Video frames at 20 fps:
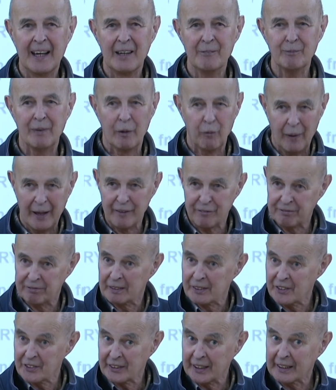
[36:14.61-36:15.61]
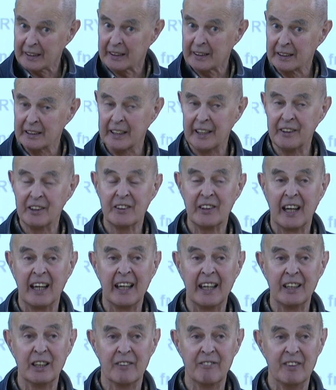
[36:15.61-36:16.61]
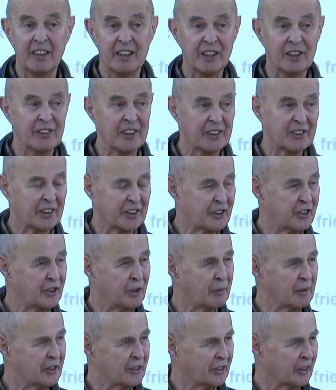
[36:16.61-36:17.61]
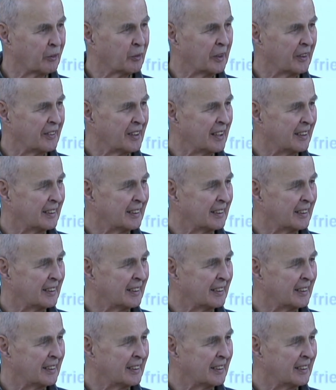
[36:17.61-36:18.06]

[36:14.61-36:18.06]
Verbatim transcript: My wife was sick and later died of the illness that she was sick with.